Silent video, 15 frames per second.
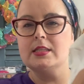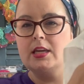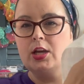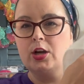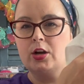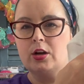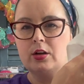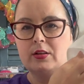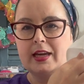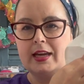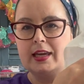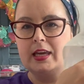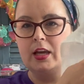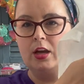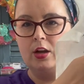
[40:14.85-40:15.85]
here,
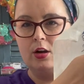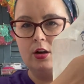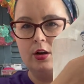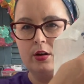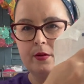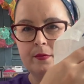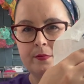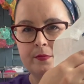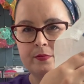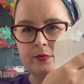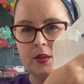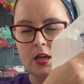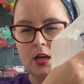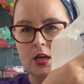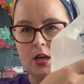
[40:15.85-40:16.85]
like here
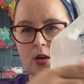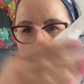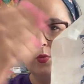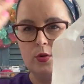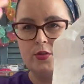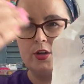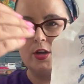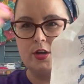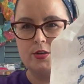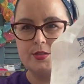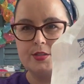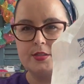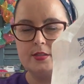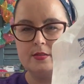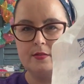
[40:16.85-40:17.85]
where
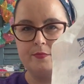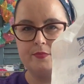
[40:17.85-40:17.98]
there's